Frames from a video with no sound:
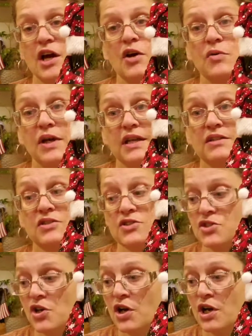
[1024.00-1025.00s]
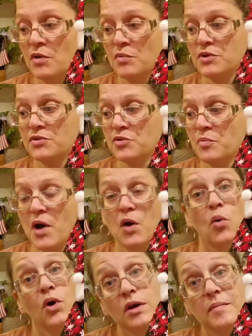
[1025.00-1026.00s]
go and start going through my
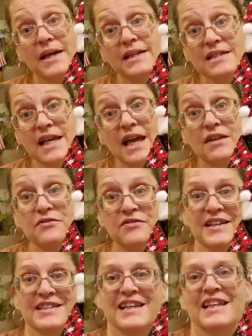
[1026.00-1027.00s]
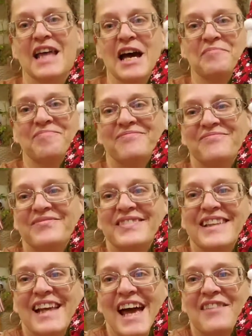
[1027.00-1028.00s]
ornaments and fixing them.
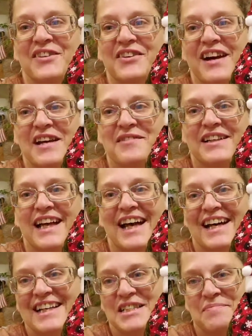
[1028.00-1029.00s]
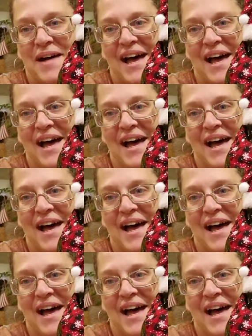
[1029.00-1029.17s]
Have a great one, guys.